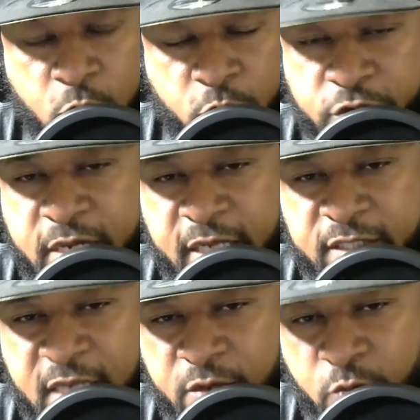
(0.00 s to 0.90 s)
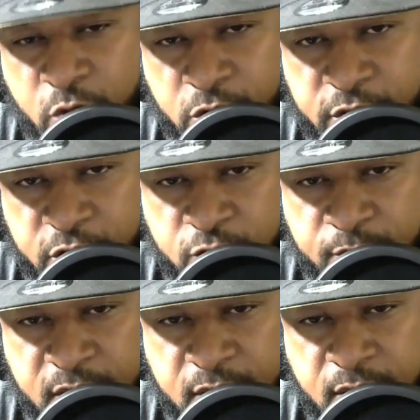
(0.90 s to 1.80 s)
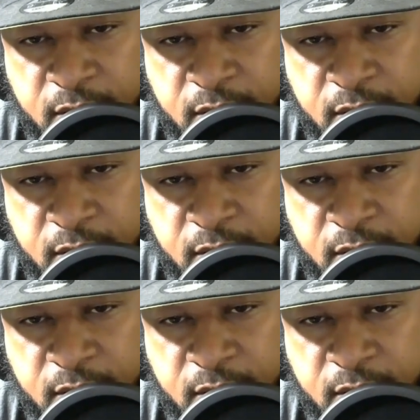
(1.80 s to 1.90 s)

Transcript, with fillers: When you got time to work on your QB,